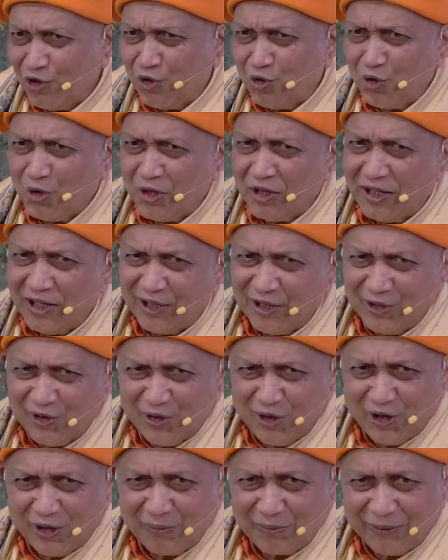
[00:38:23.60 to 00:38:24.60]
sensual
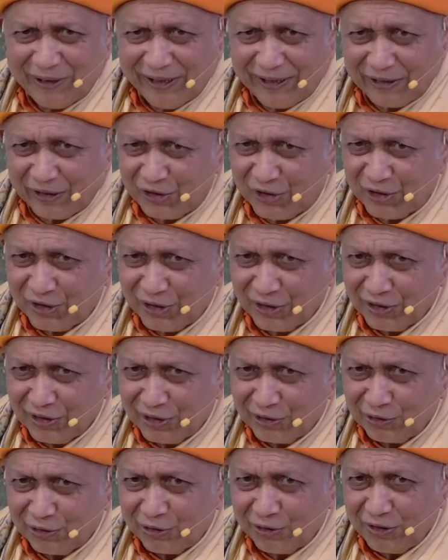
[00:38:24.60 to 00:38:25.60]

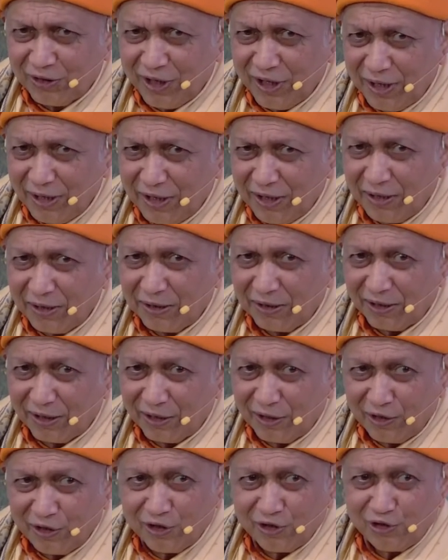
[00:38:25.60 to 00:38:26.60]
enjoyments, so
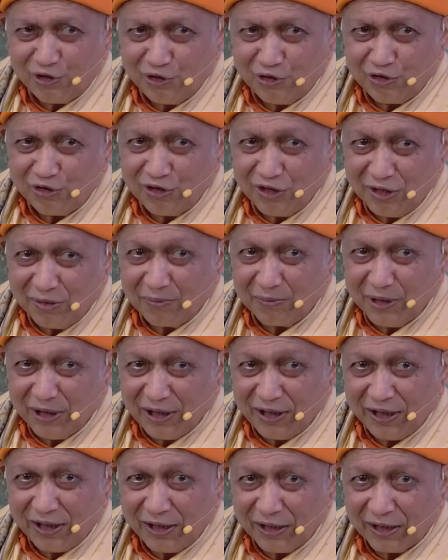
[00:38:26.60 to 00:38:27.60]
they understood
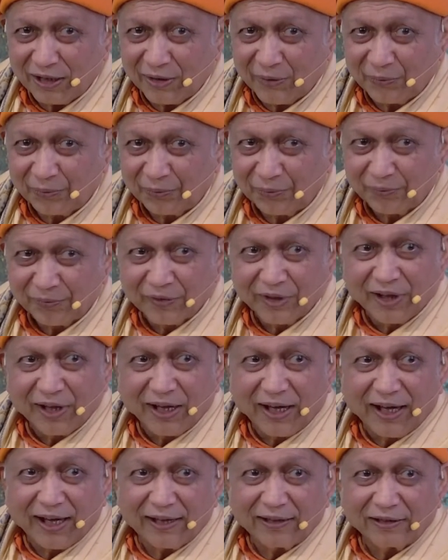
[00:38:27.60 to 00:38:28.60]
the meaning
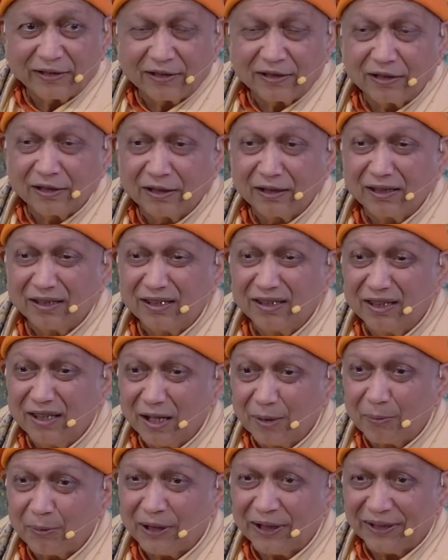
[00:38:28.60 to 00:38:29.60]
as
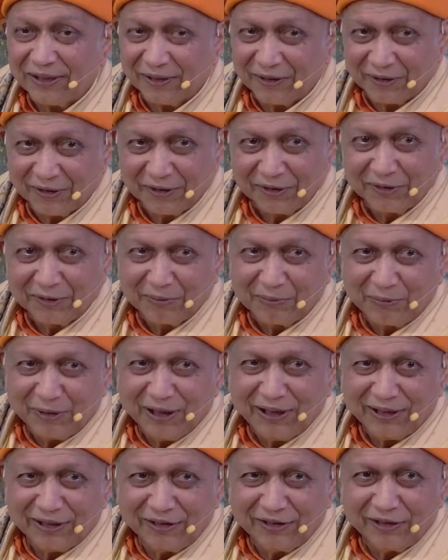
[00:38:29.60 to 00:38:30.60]
daman.
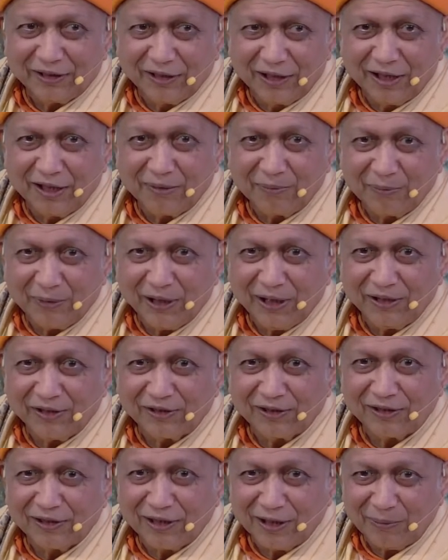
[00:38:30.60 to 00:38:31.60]
Means the
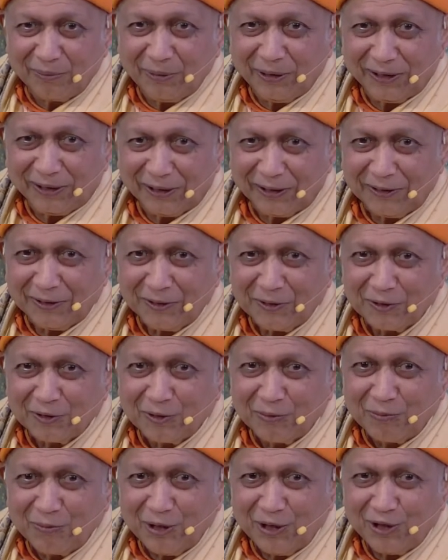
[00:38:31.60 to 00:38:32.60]
means
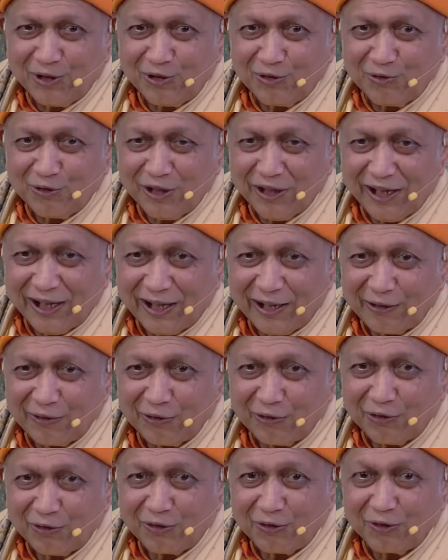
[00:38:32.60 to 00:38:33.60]
damana uh, means we
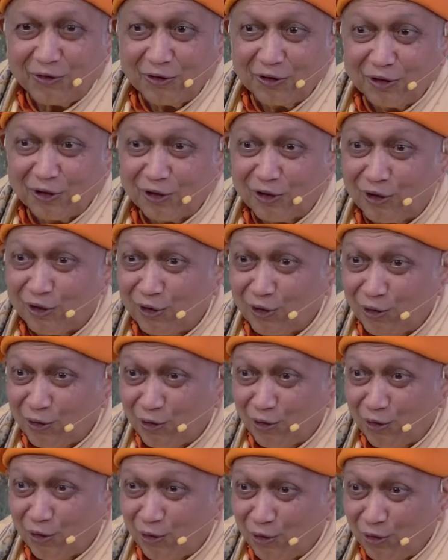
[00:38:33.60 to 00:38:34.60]
have to
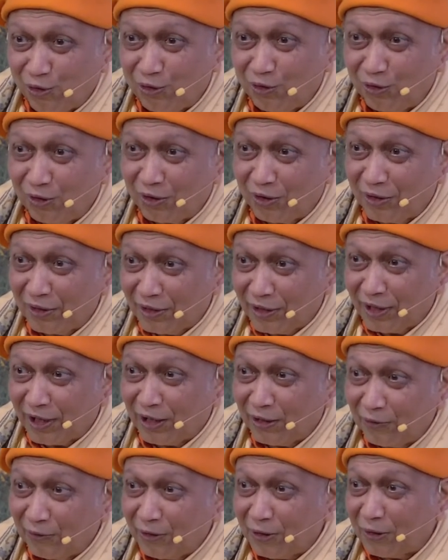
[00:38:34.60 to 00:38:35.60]
control
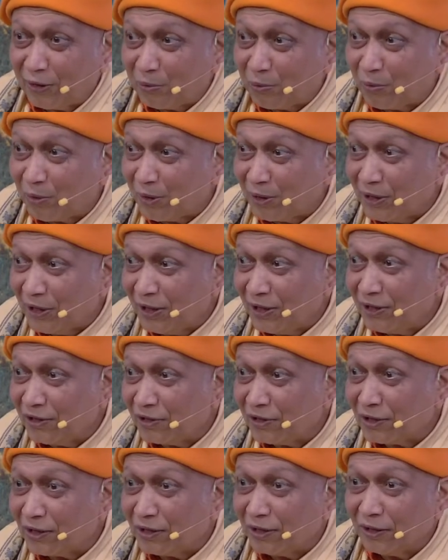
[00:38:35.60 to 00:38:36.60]
our
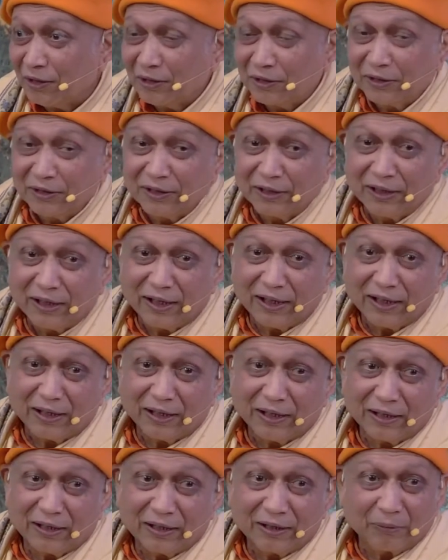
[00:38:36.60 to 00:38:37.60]
these uh,
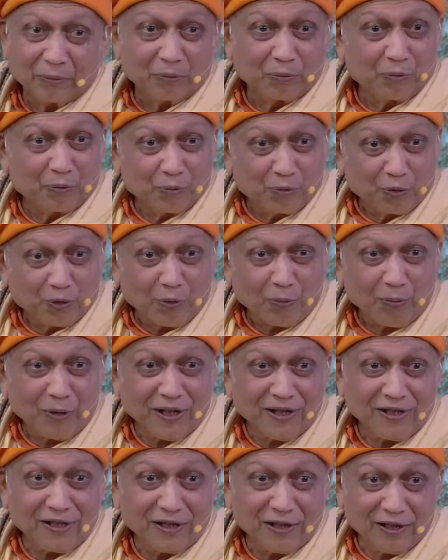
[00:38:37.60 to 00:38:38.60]
uh,
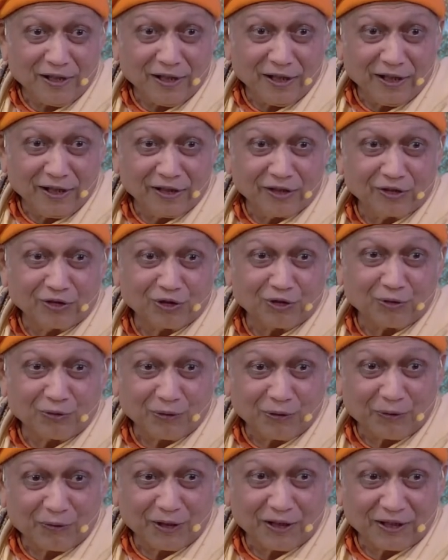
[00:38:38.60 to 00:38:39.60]

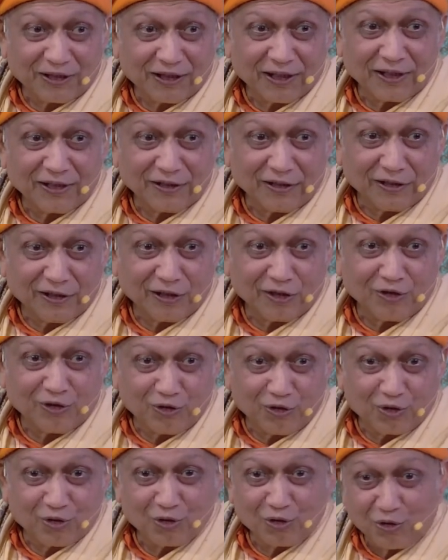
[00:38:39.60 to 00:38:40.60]
propensities of our
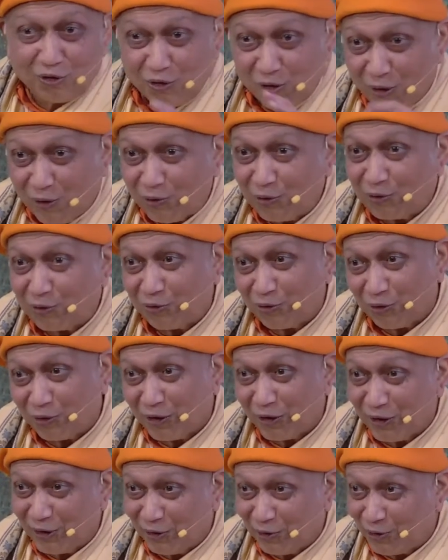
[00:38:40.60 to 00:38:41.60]
senses to go
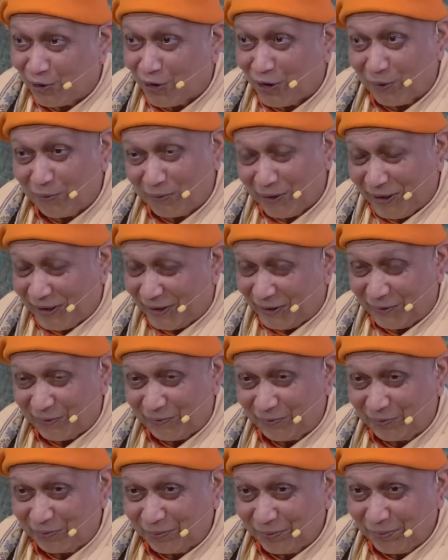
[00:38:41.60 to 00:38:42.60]
out for
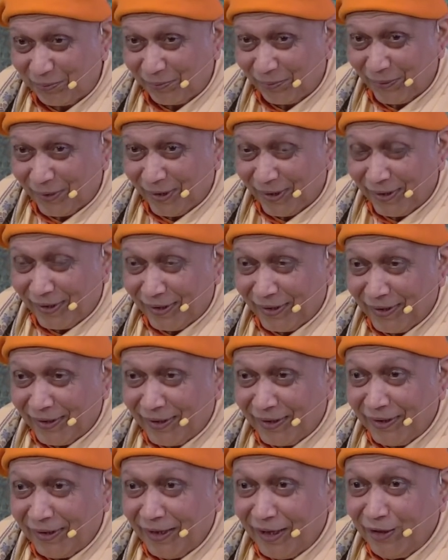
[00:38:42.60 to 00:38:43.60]
enjoyment.
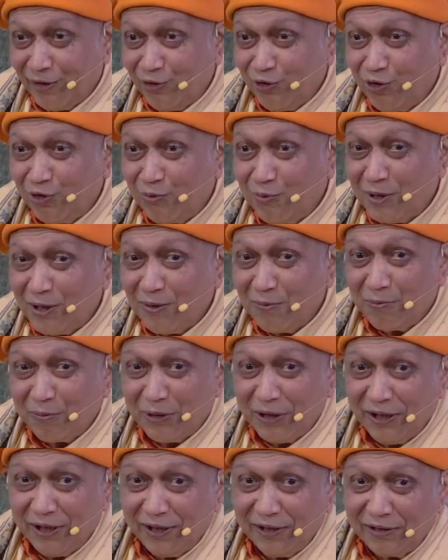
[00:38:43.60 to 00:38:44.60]
Then
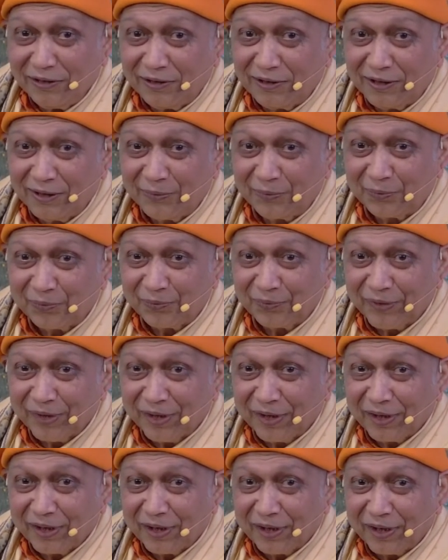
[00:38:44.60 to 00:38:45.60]
human beings,
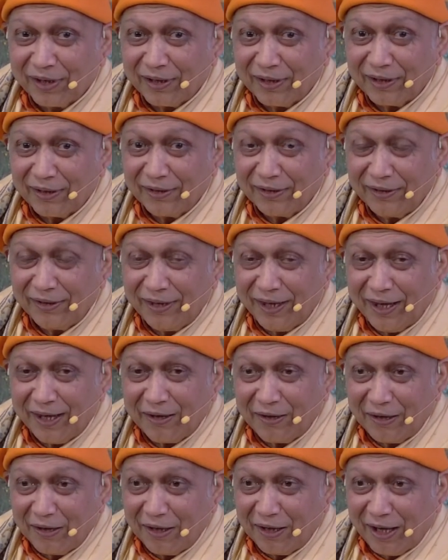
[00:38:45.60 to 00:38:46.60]
uh,
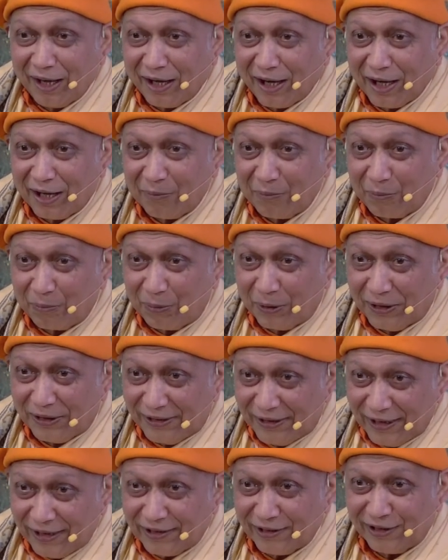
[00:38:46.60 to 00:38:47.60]
they are
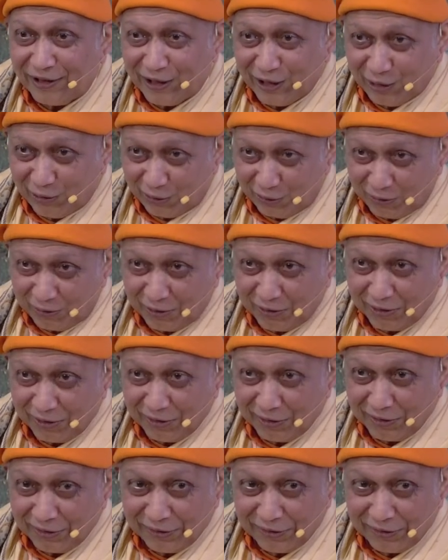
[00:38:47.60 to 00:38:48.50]
possessive.